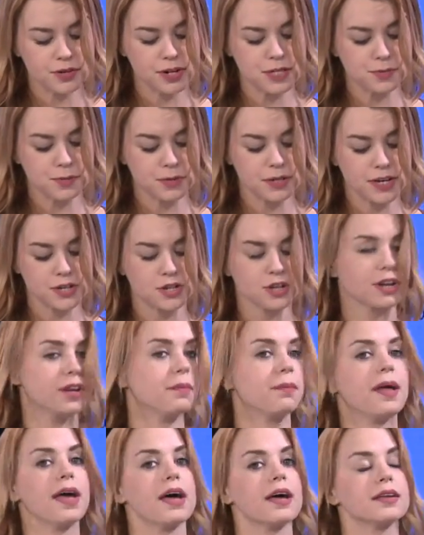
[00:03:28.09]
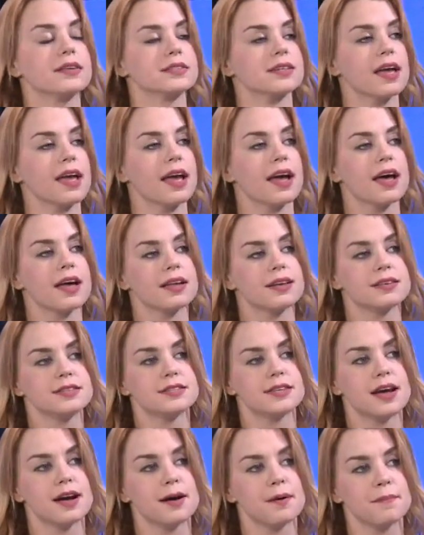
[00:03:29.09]
Transportation Command
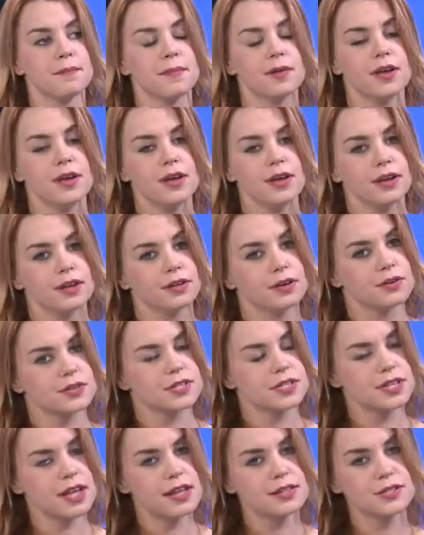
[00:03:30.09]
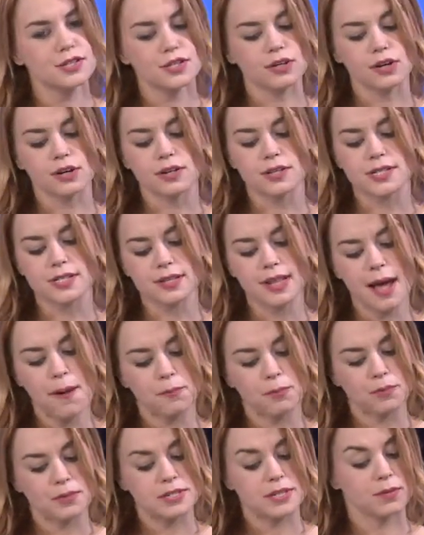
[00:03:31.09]
and, censored,
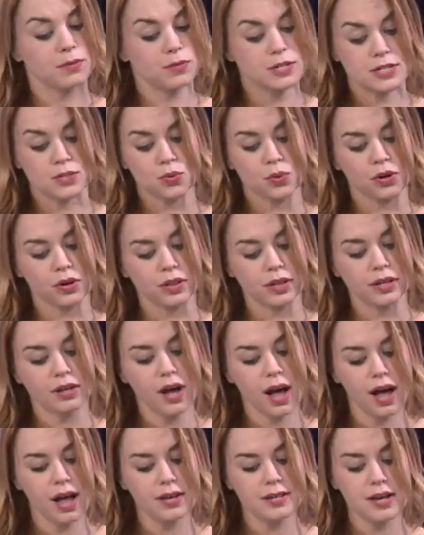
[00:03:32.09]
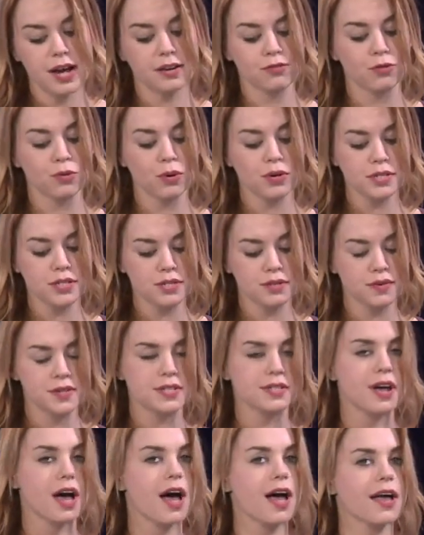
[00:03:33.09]
slapped with disorderly conduct, forced to
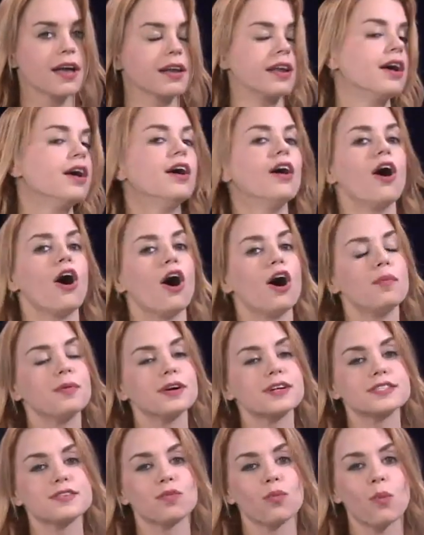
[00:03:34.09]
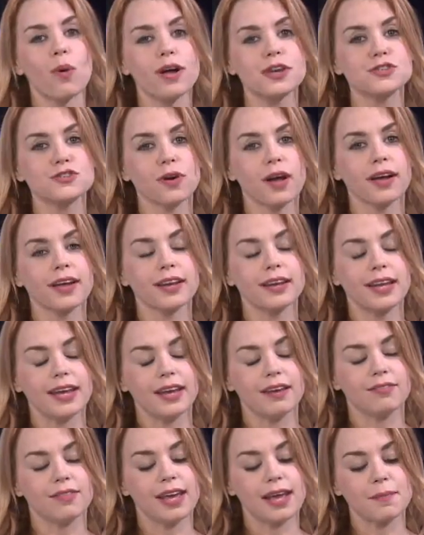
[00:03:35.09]
resign, all because of one drunken
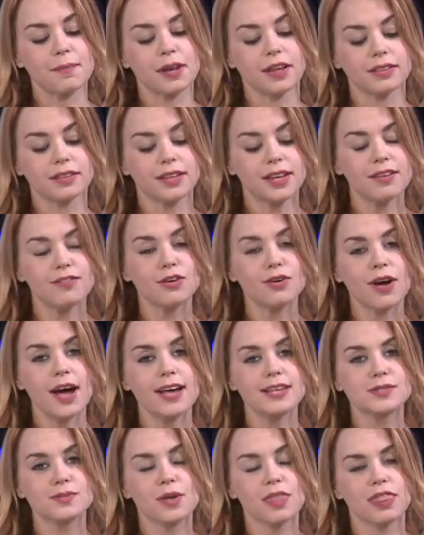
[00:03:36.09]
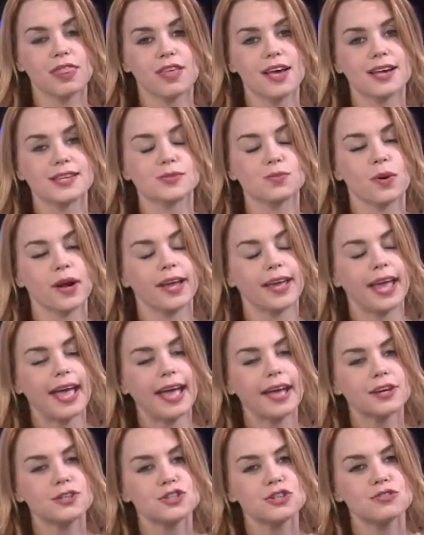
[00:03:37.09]
evening. I'm going to leave you guys with this. What
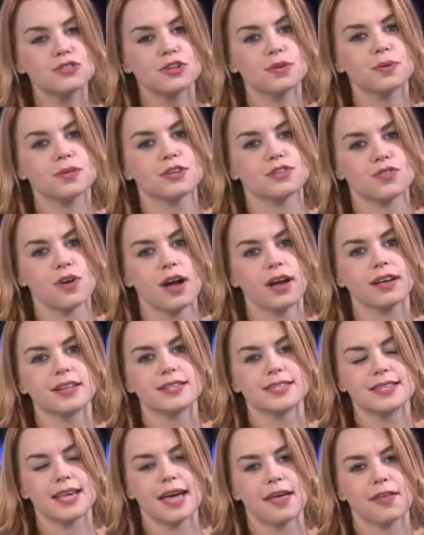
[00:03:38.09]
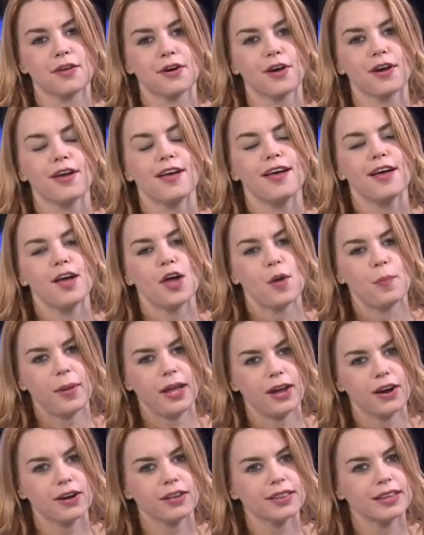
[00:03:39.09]
can't you do with a drunken sailor?
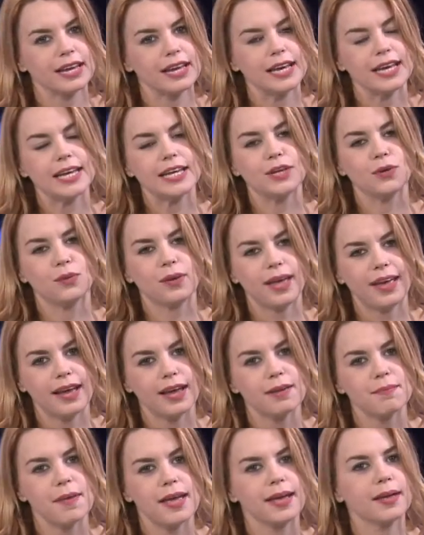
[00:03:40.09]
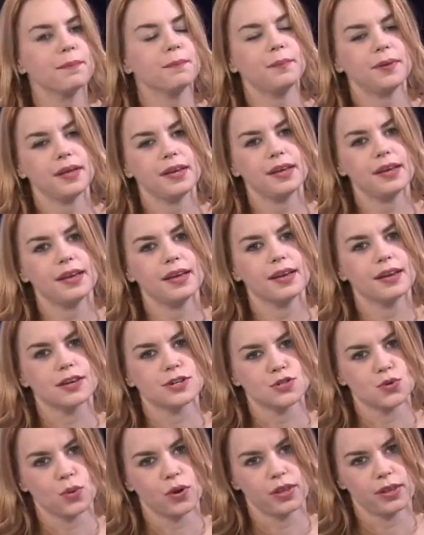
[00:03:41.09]
Apparently, you can't make him pee in
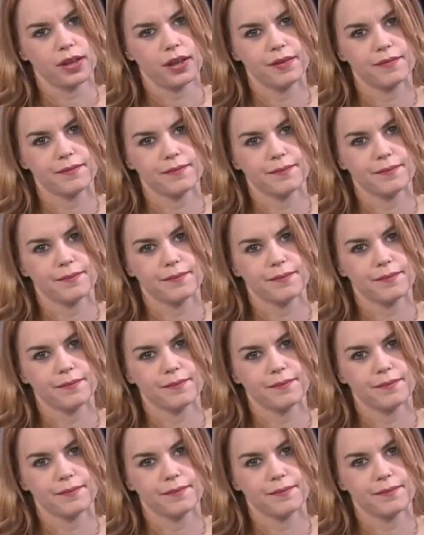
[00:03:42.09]
a toilet.